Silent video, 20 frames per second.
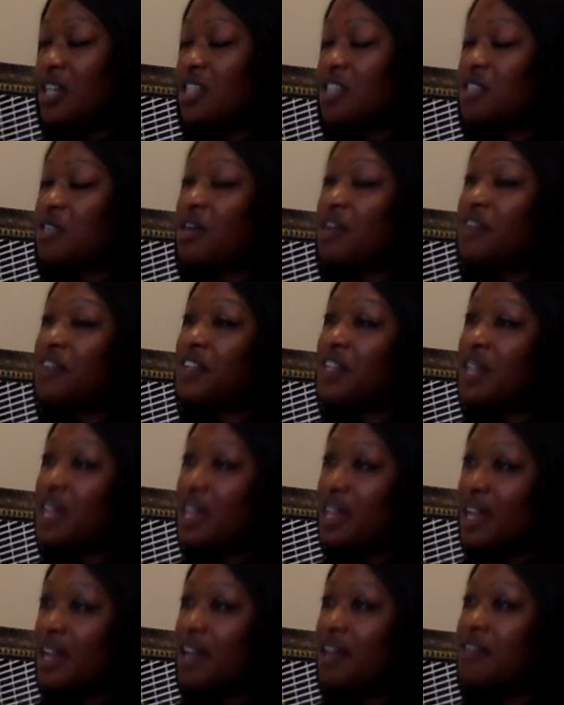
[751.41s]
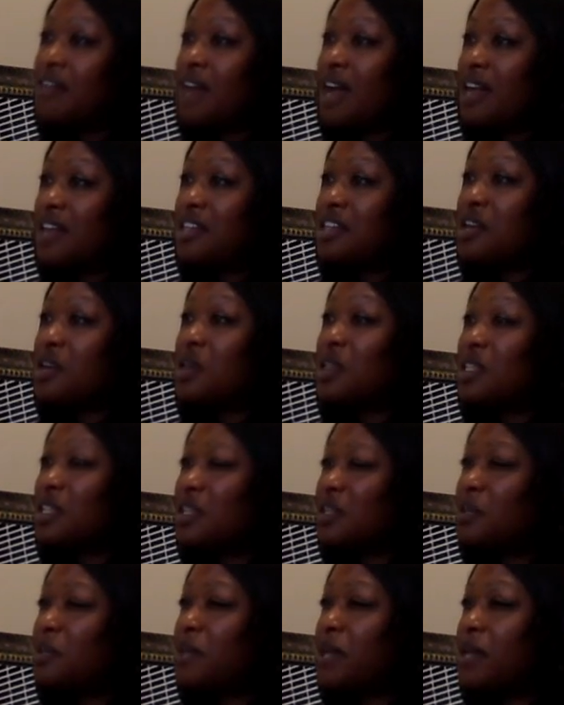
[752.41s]
So I feel like I know a
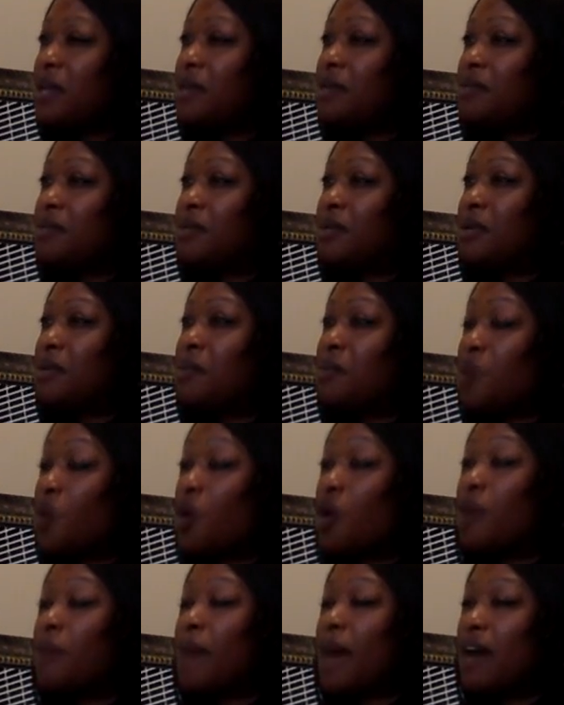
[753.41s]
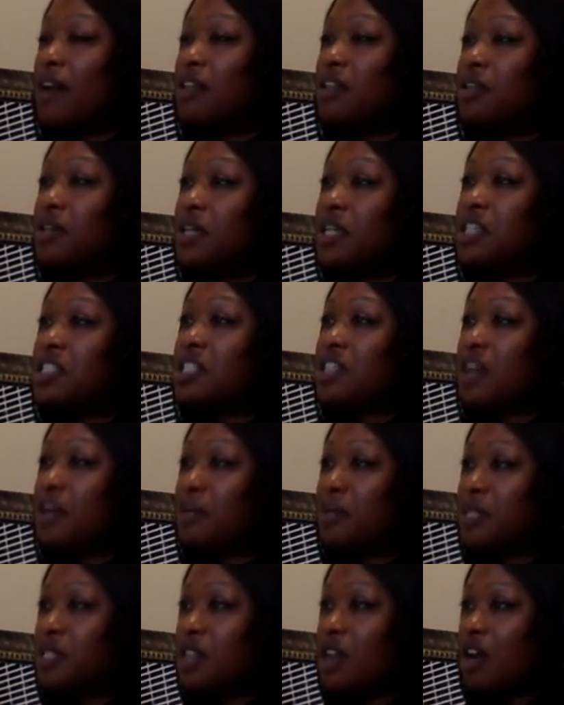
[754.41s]
little bit more about you each time
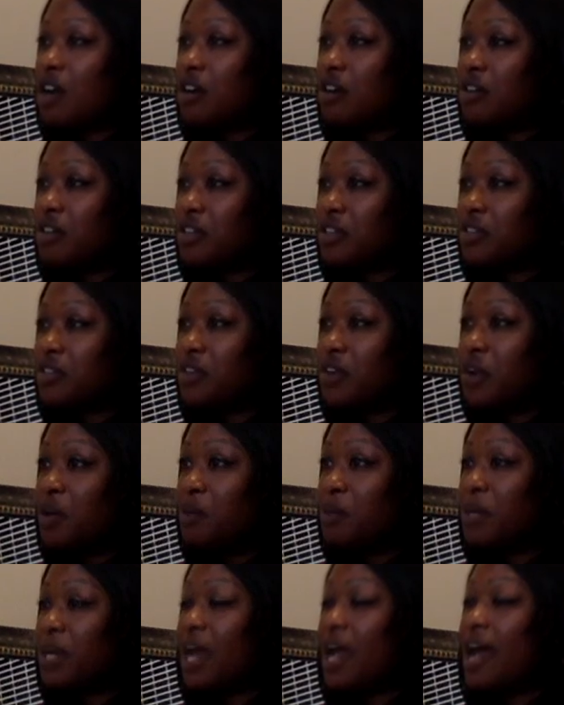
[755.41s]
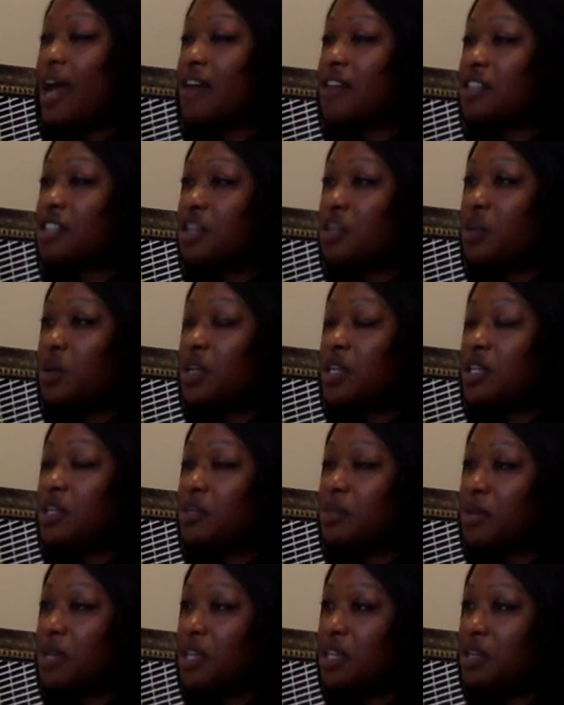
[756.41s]
we talk over the phone, but I actually wanted to
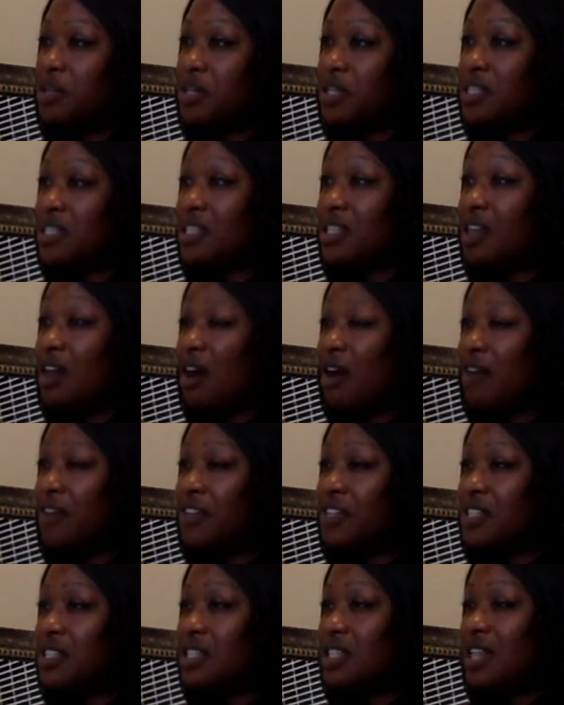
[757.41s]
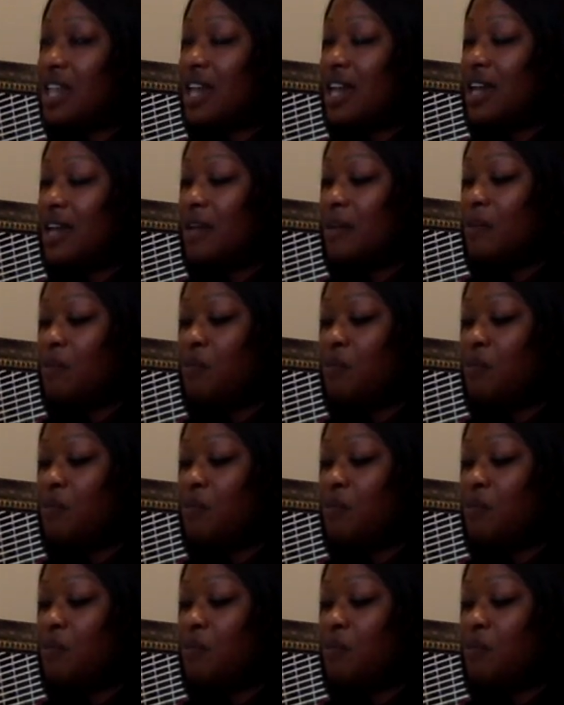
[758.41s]
bring you into the office today